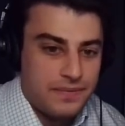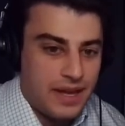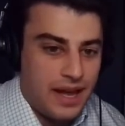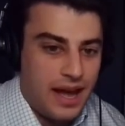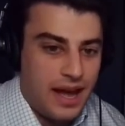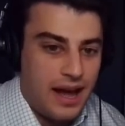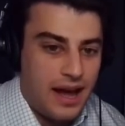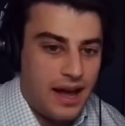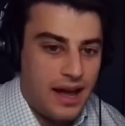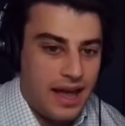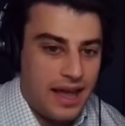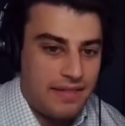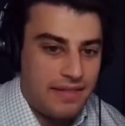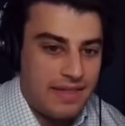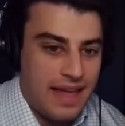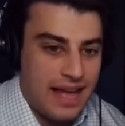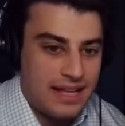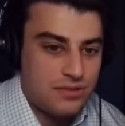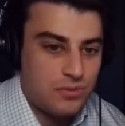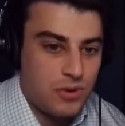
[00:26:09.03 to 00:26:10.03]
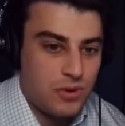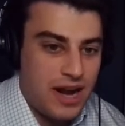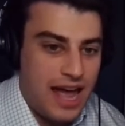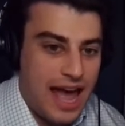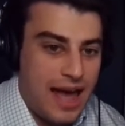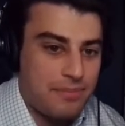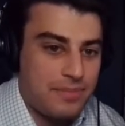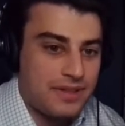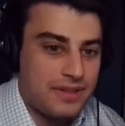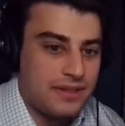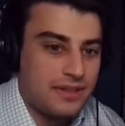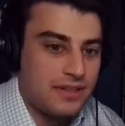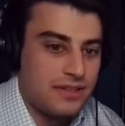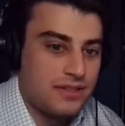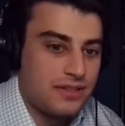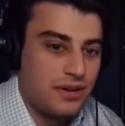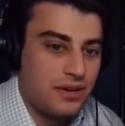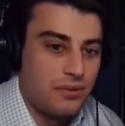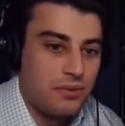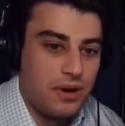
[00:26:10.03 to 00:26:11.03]
And that's what happened.
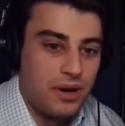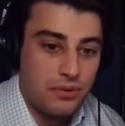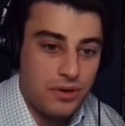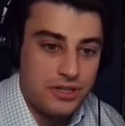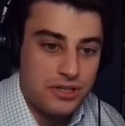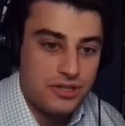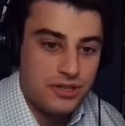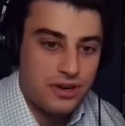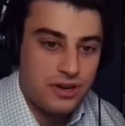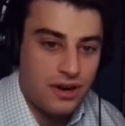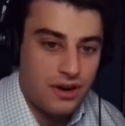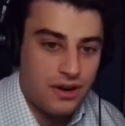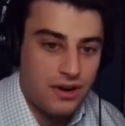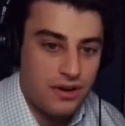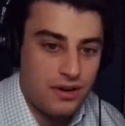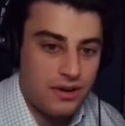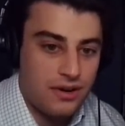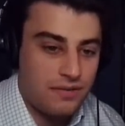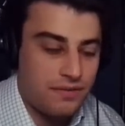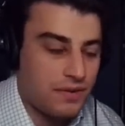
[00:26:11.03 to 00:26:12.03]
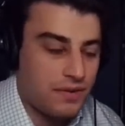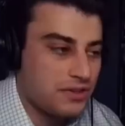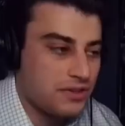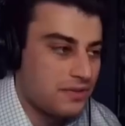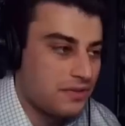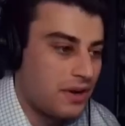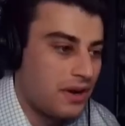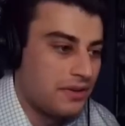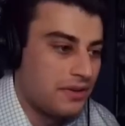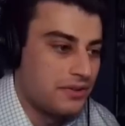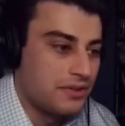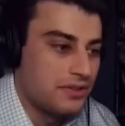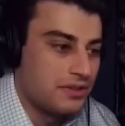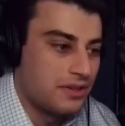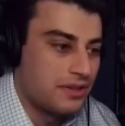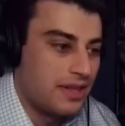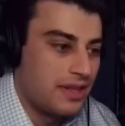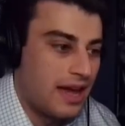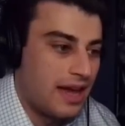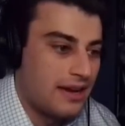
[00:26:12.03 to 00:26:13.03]
So Richard Hart, first of all,
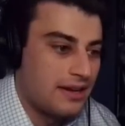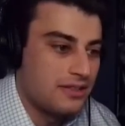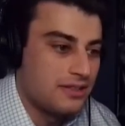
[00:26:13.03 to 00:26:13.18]
understood that.